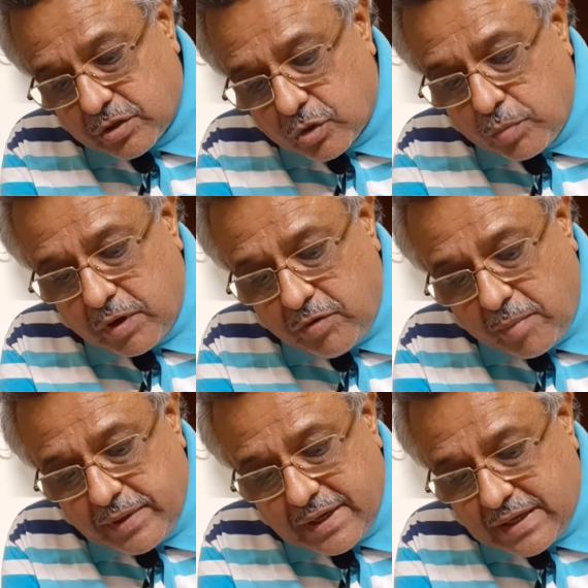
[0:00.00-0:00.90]
Global
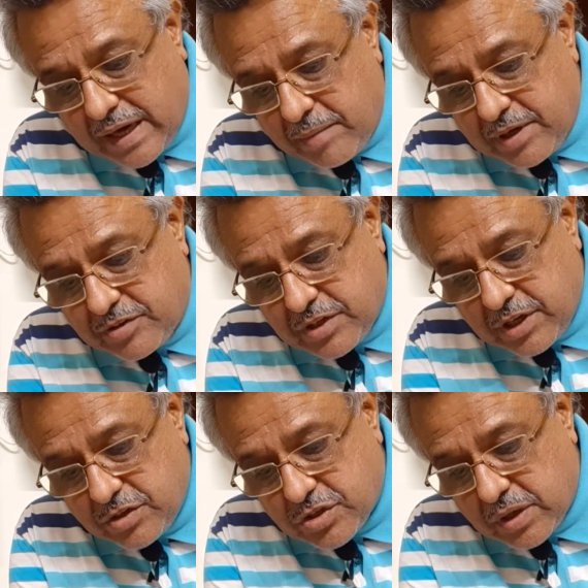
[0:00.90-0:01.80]
warming and climate
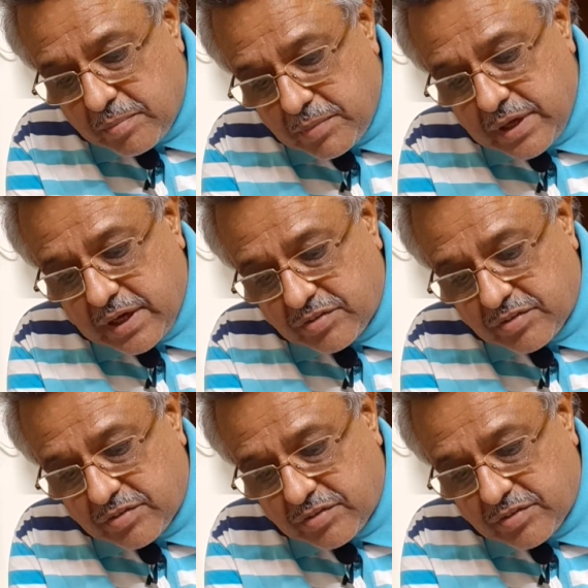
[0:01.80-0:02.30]
change, meaning a